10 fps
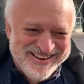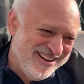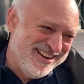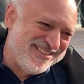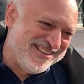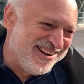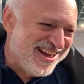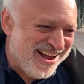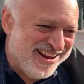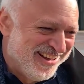It's a
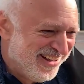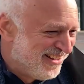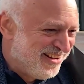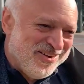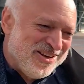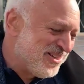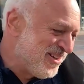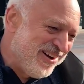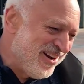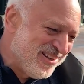lie. No, it's
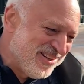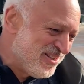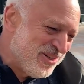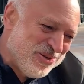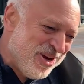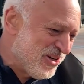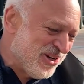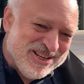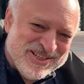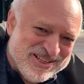really the
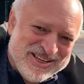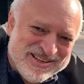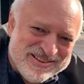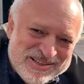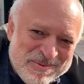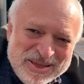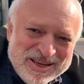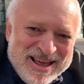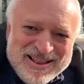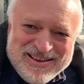situation is something
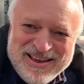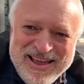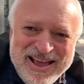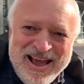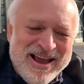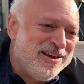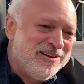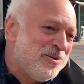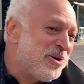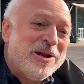that
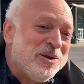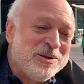you cannot